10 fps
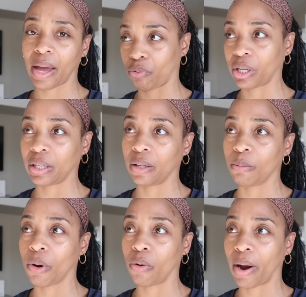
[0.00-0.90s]

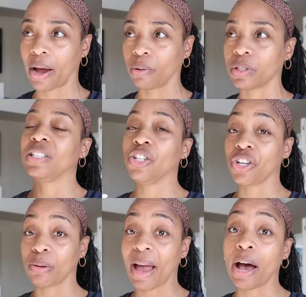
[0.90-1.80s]
curriculum around
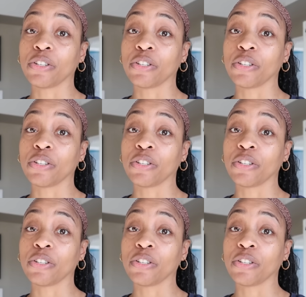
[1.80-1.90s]
teaching them how